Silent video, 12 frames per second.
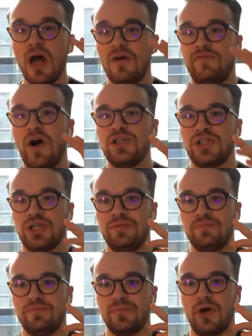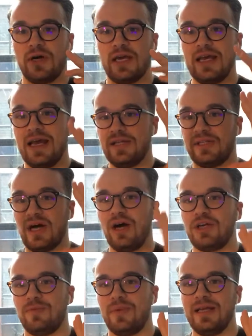a function, okay, in a
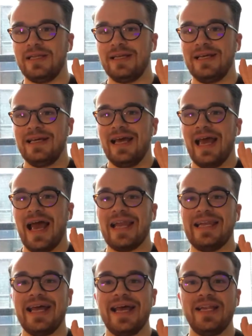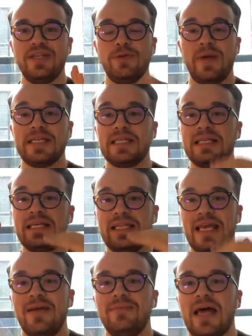document, and then you basically
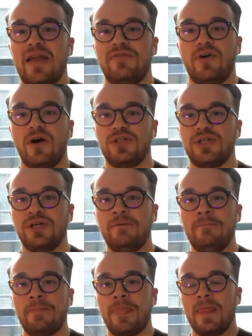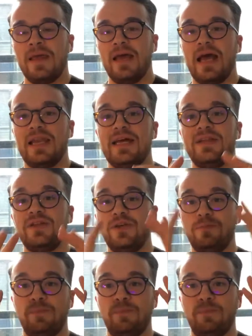name that function. And then you